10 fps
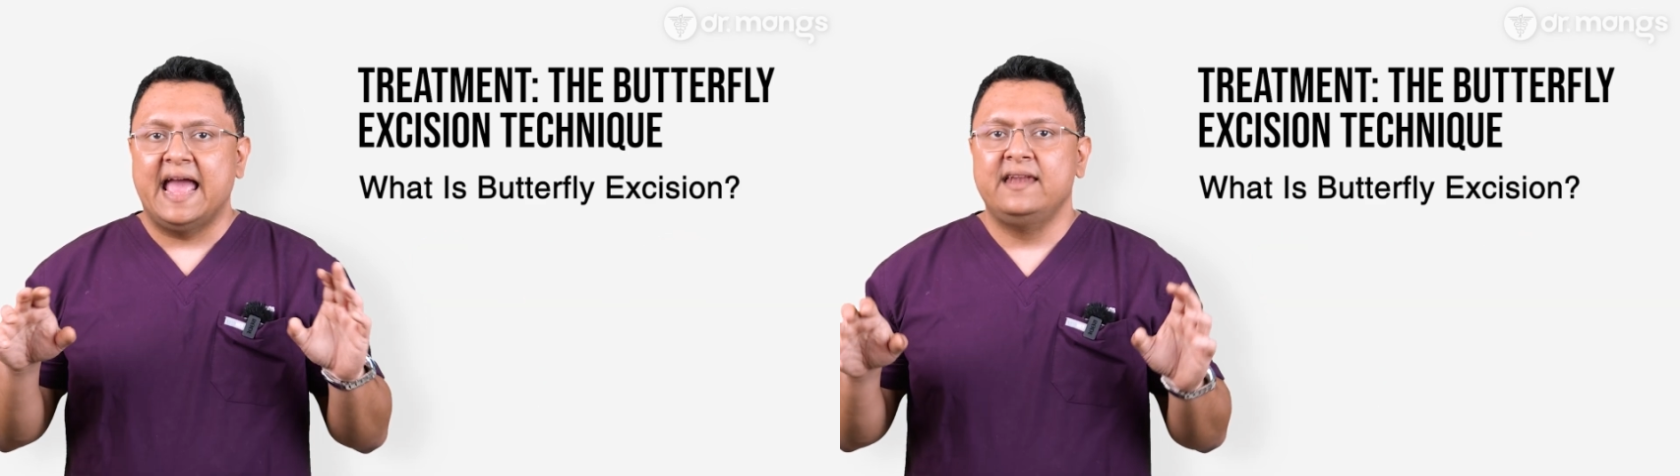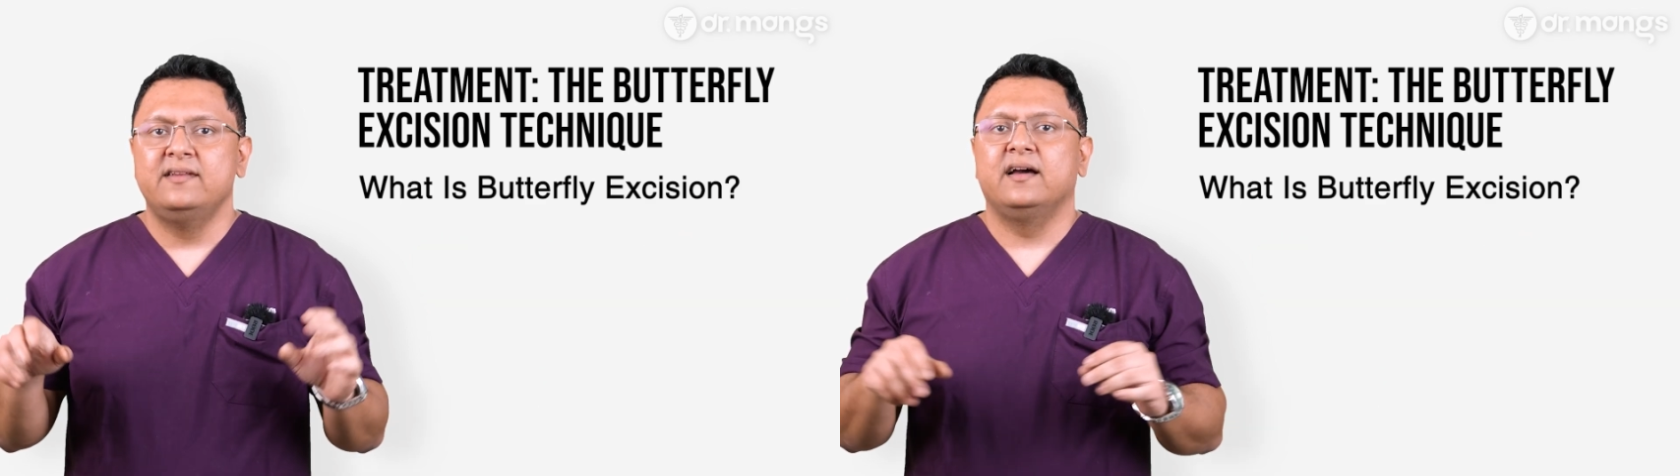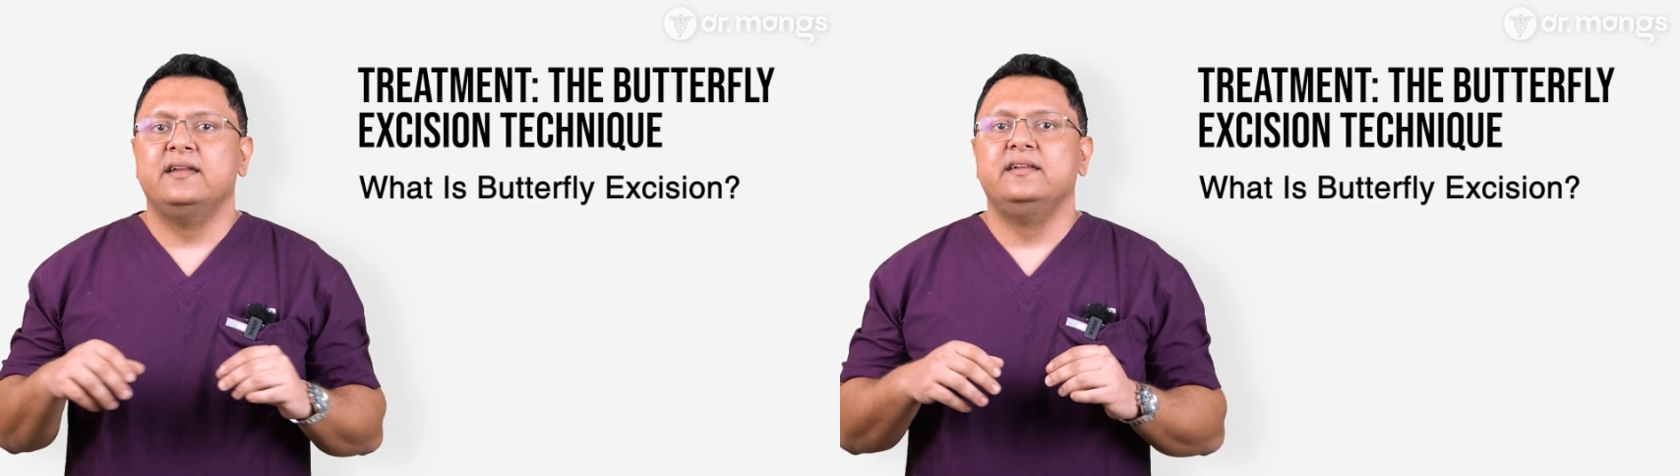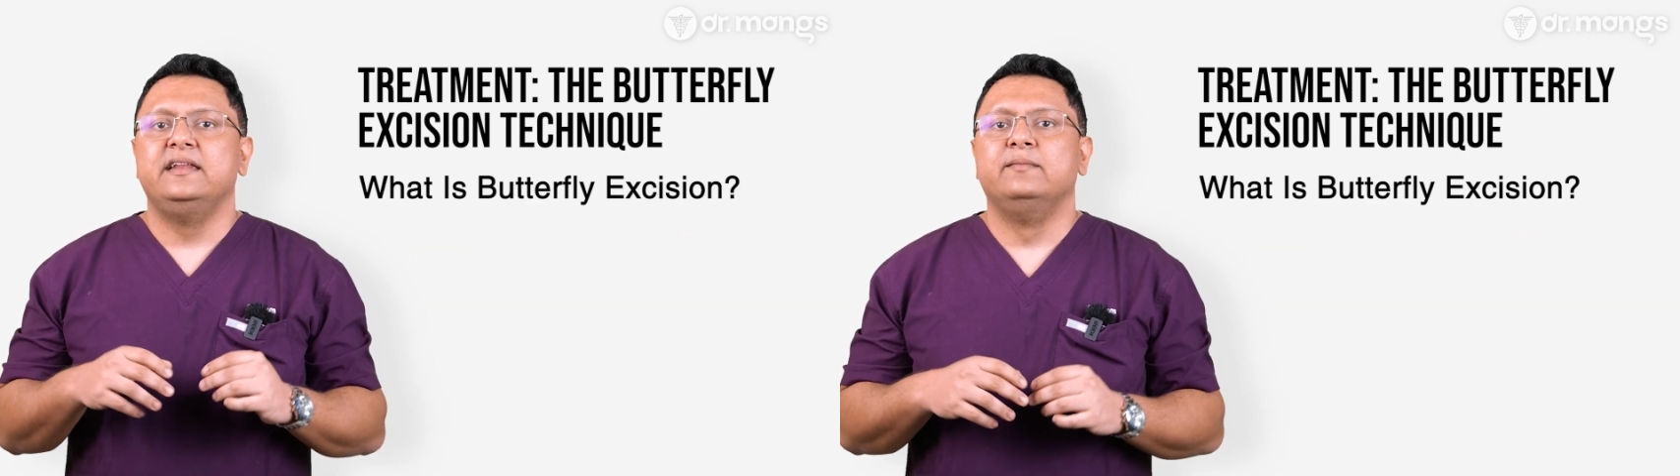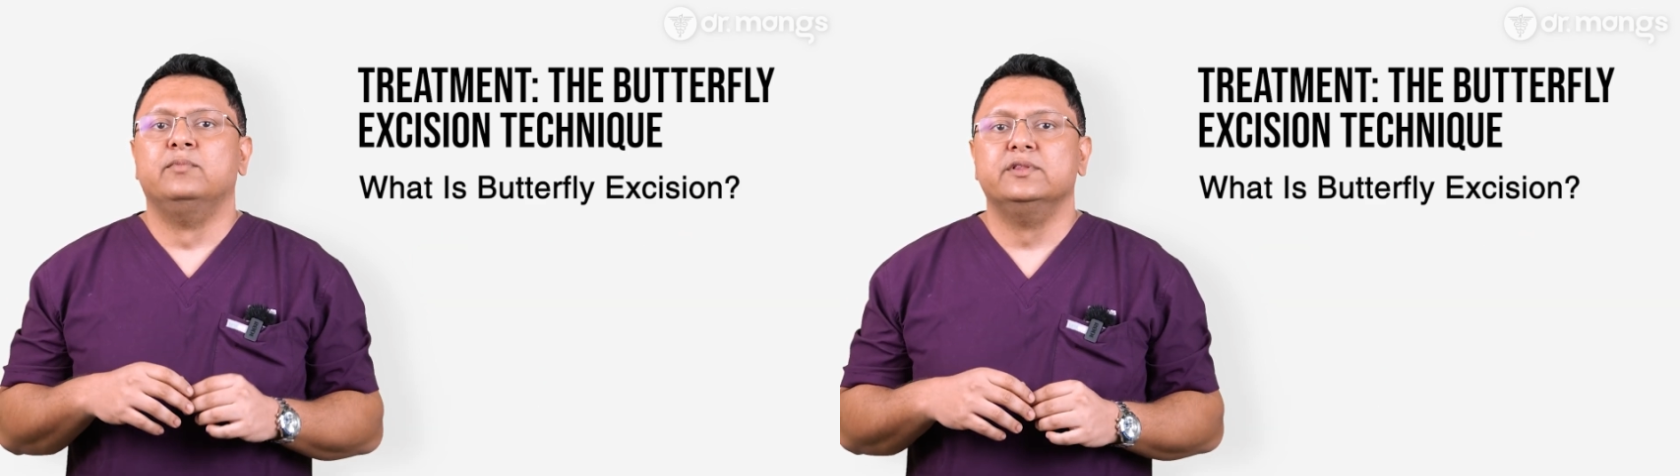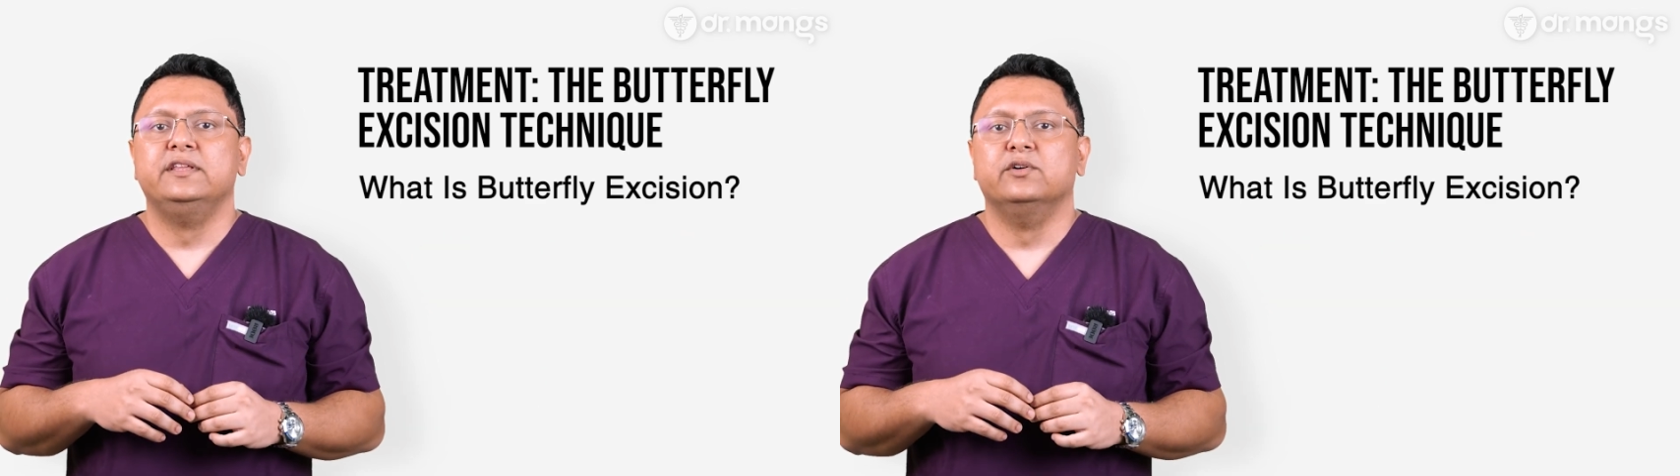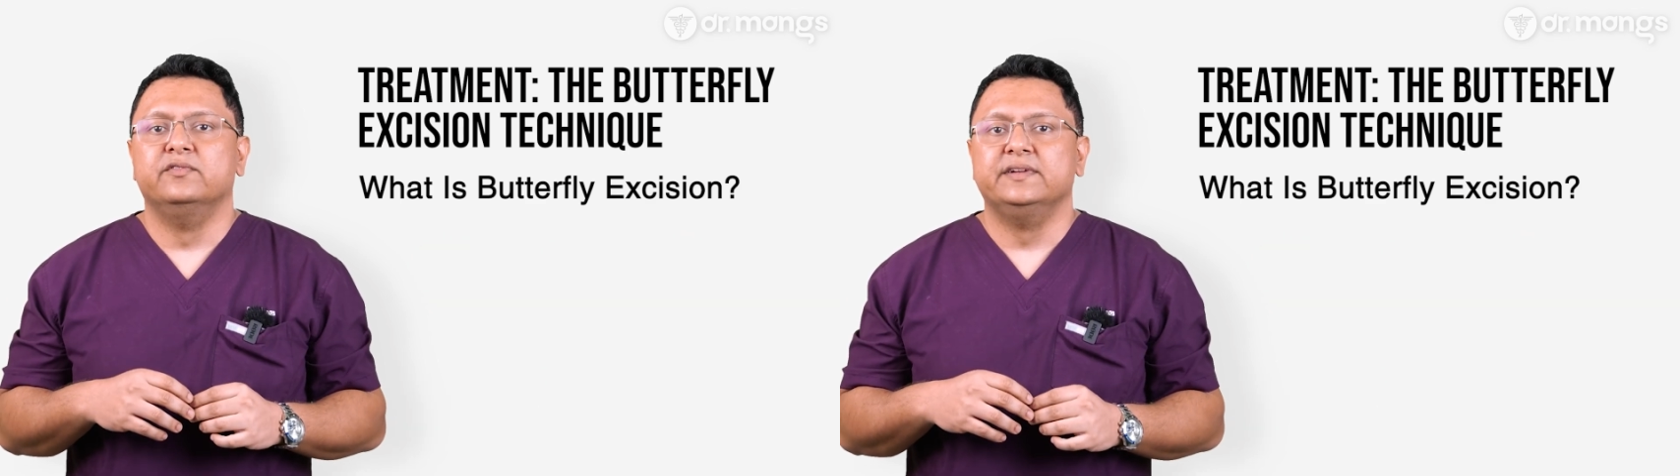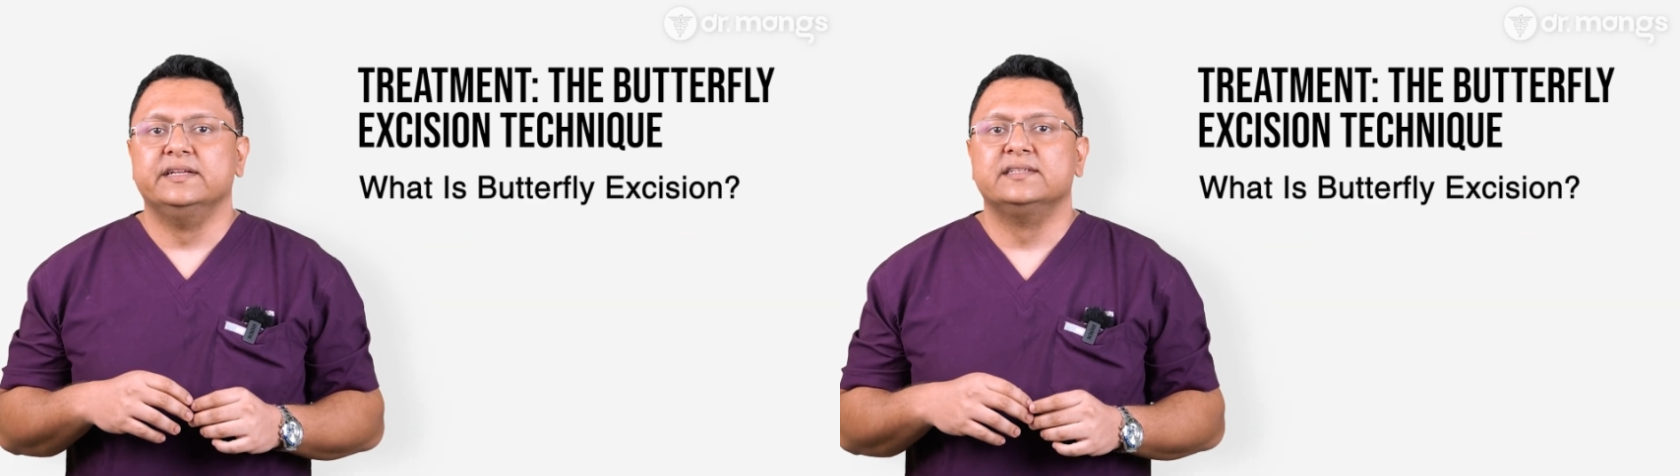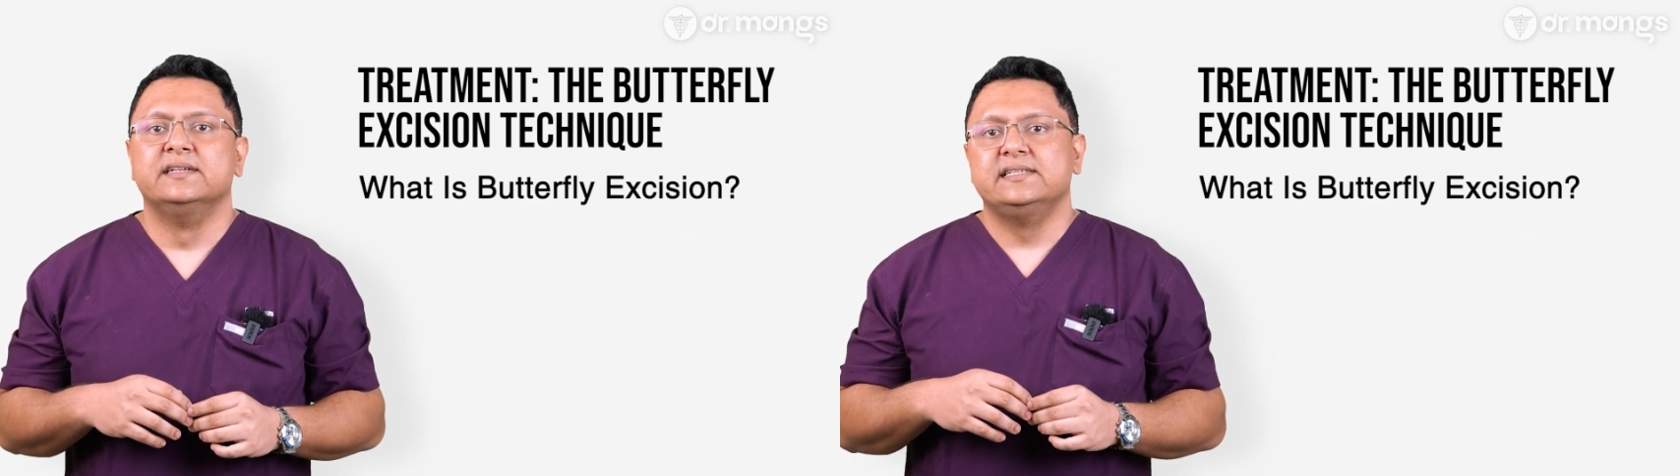and underneath both the ovaries.